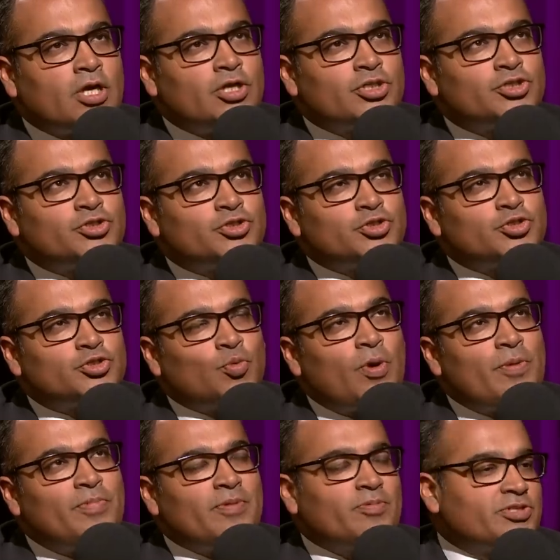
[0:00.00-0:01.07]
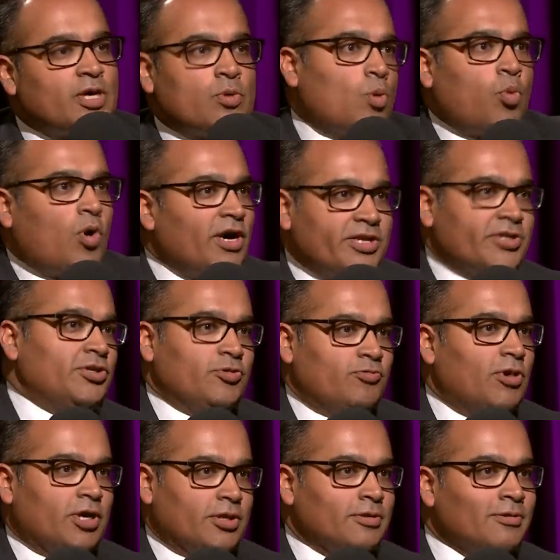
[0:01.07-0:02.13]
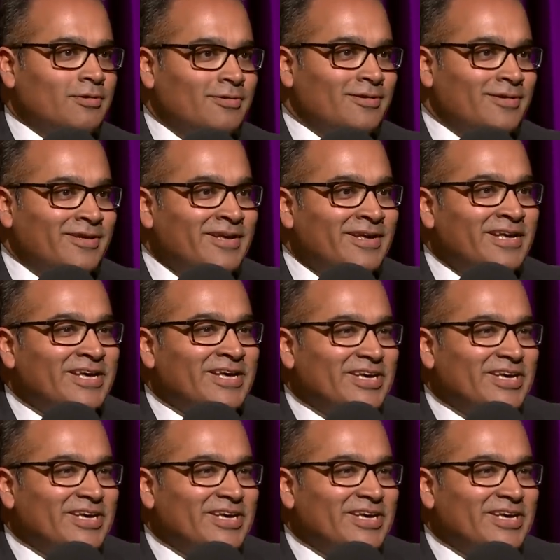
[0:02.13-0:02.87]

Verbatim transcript: So when people say, well, why didn't you run? It,